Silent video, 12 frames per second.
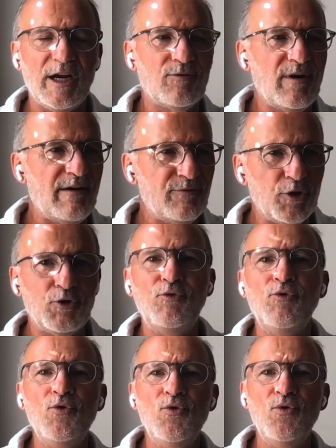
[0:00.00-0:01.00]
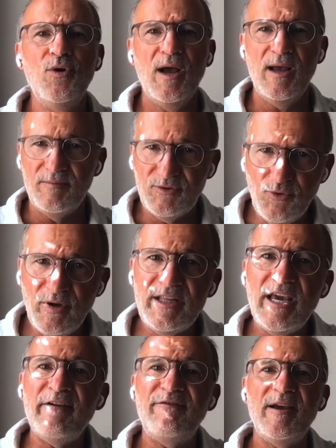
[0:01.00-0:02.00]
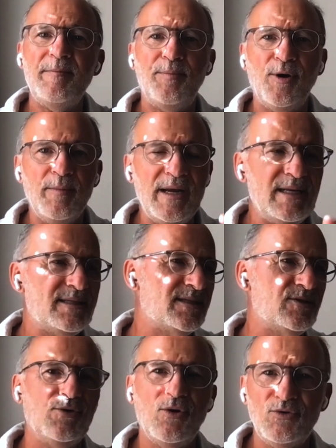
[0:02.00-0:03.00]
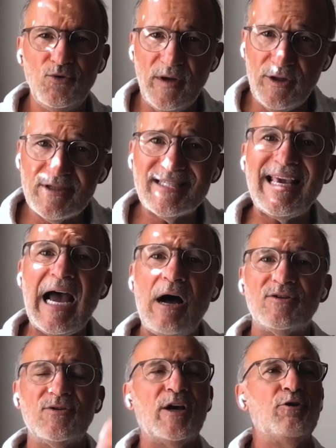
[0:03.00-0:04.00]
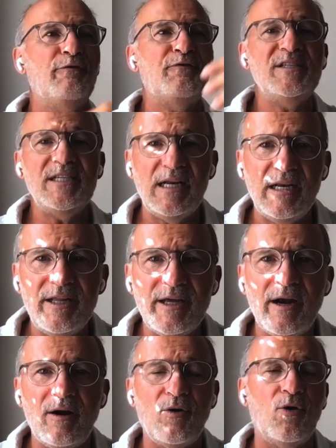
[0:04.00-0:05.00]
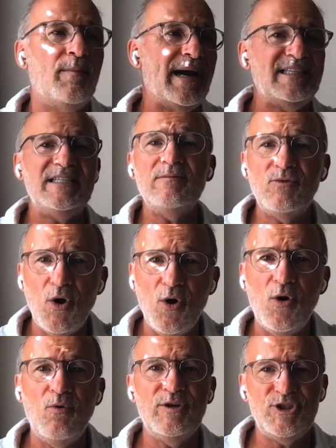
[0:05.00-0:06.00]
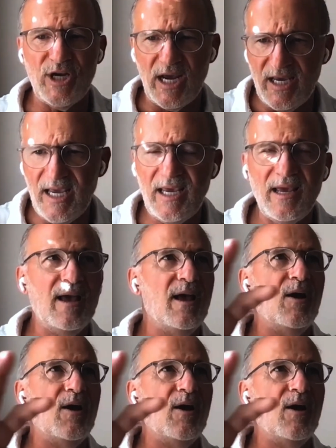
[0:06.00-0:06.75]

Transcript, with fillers: the aircraft, the crew, doing the FA permits, you know, doing the scout. So I go physically there or my team go, we check in